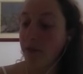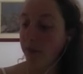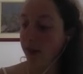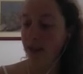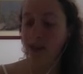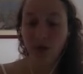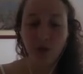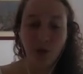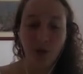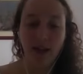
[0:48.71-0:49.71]
my
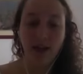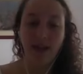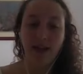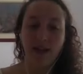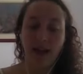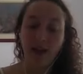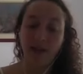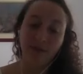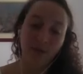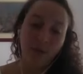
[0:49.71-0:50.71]
industry, I
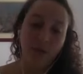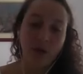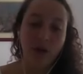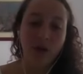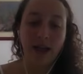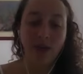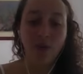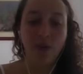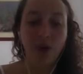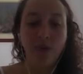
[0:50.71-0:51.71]
like to
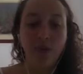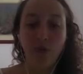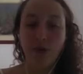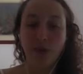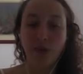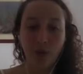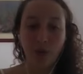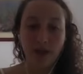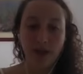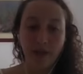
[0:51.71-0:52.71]
work with food
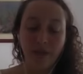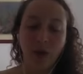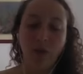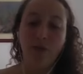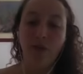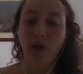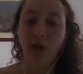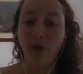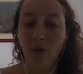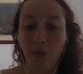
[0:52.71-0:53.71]
security, with
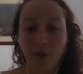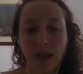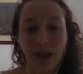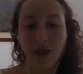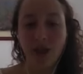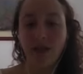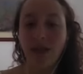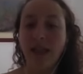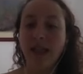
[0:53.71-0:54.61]
rural population,